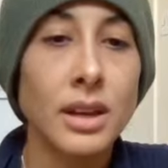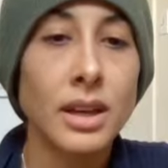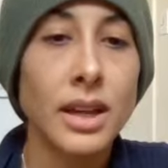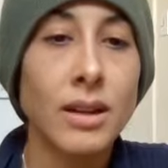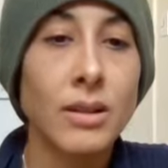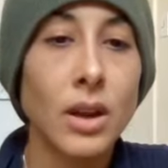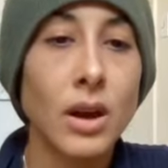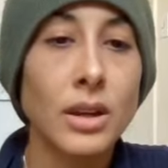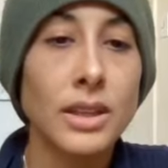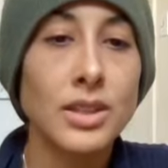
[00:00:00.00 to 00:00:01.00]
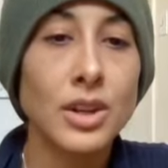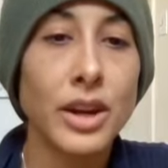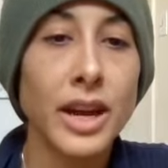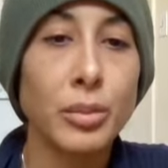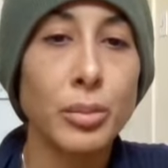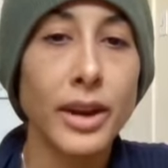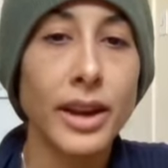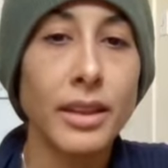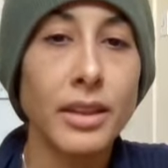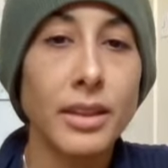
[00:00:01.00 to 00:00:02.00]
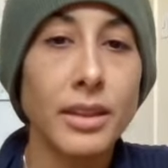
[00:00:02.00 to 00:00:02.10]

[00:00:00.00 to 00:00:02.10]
And how long is your out-breath?